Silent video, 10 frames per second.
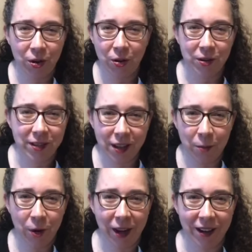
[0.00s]
or
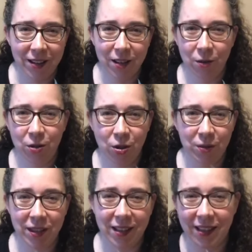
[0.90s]
simmering in its own
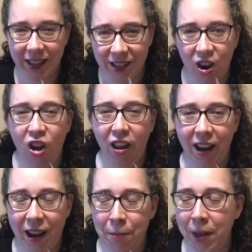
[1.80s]
juices, it's all gonna
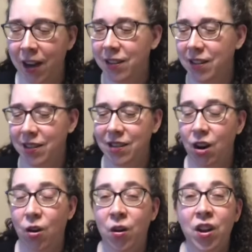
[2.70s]
get mixed.
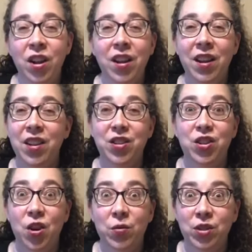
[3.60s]
So
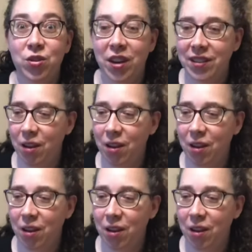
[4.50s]
don't stress out